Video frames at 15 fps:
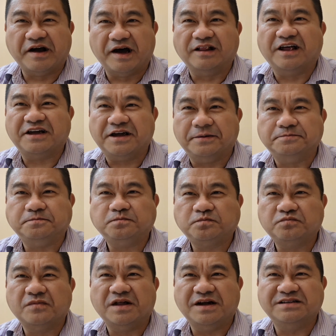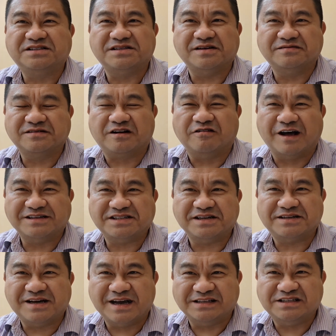I like it. It's
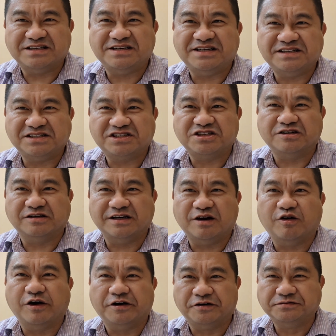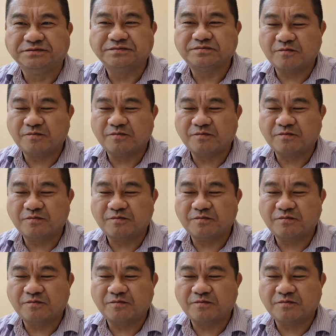classic Cantonese chili oil,